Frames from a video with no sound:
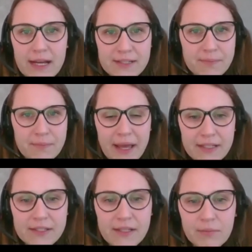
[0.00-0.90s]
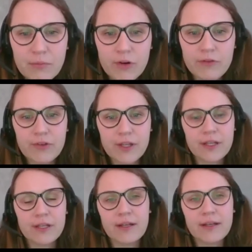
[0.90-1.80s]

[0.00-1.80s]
as Banksy and Morphy